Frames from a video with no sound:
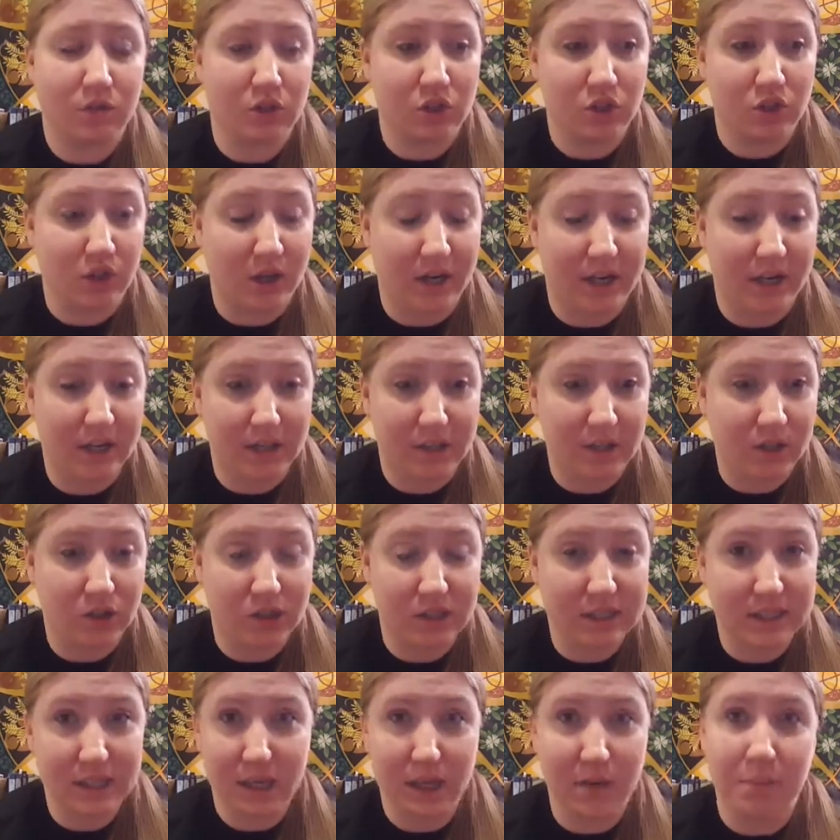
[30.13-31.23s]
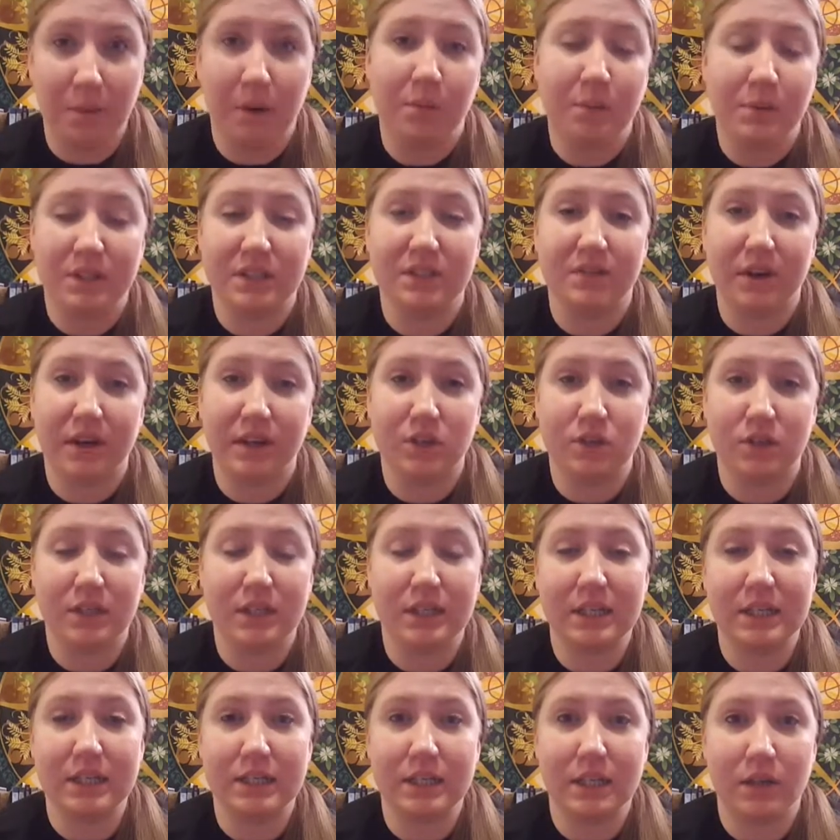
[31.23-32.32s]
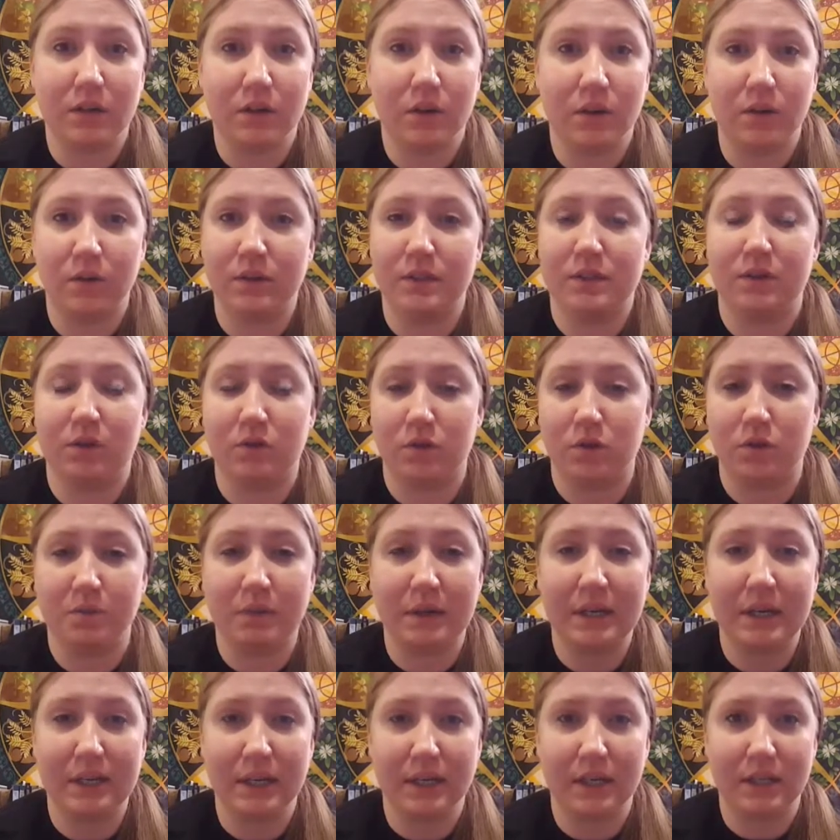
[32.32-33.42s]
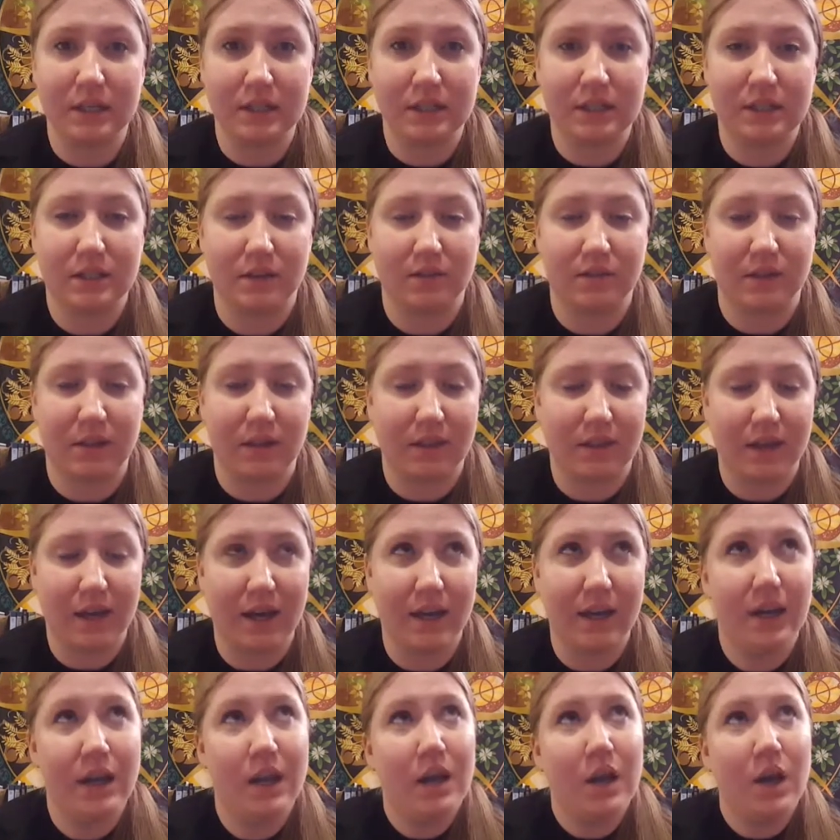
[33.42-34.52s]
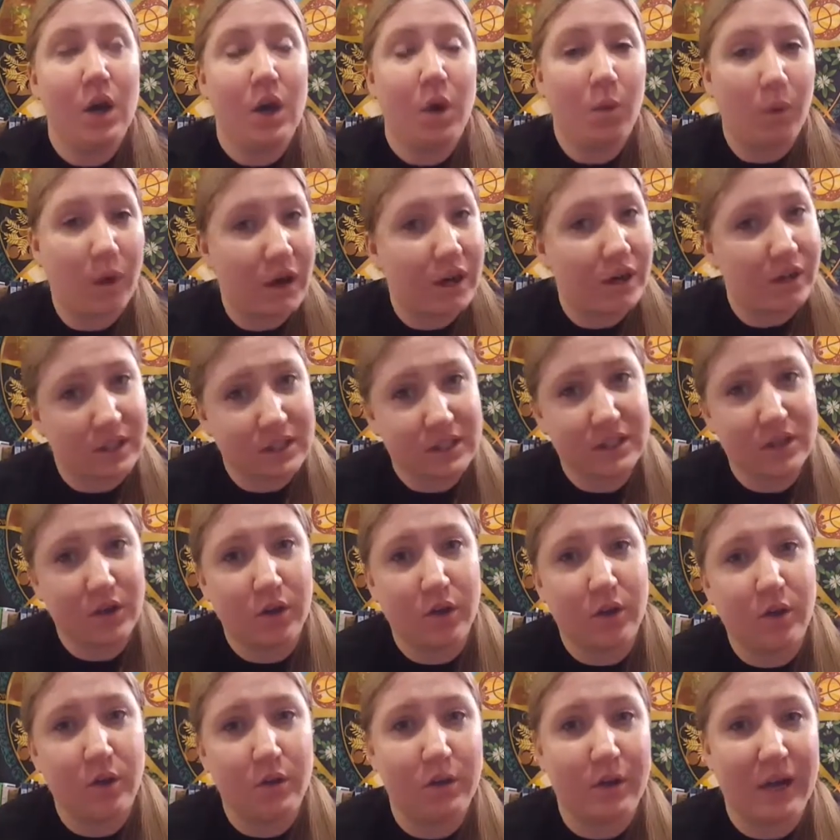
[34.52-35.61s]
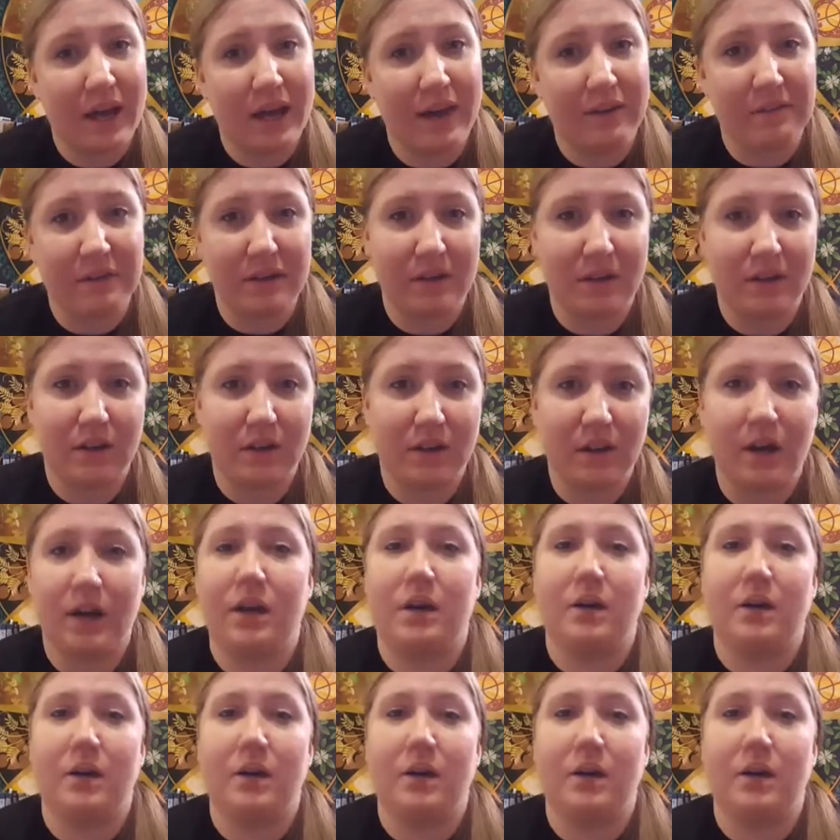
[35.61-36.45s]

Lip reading: trying to just keep up with Divine Trinity Tarot on social media and stuff like that, while also having,